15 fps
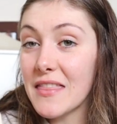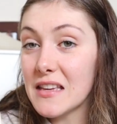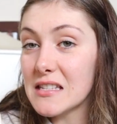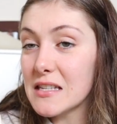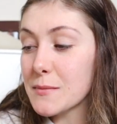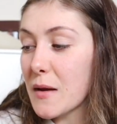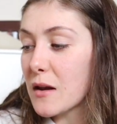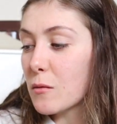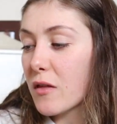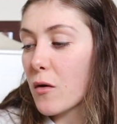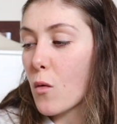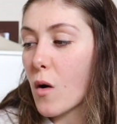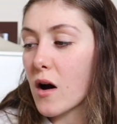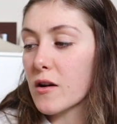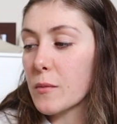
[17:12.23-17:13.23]
And this is made with
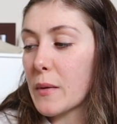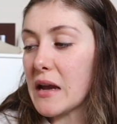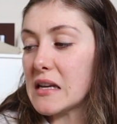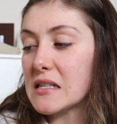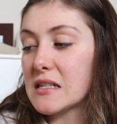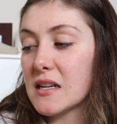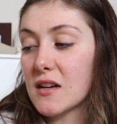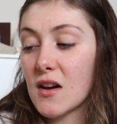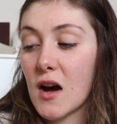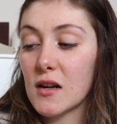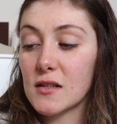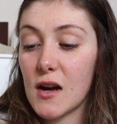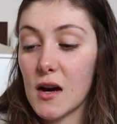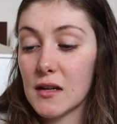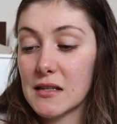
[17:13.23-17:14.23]
a water-based
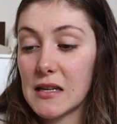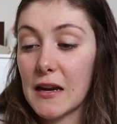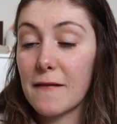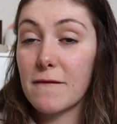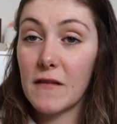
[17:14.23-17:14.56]
non-toxic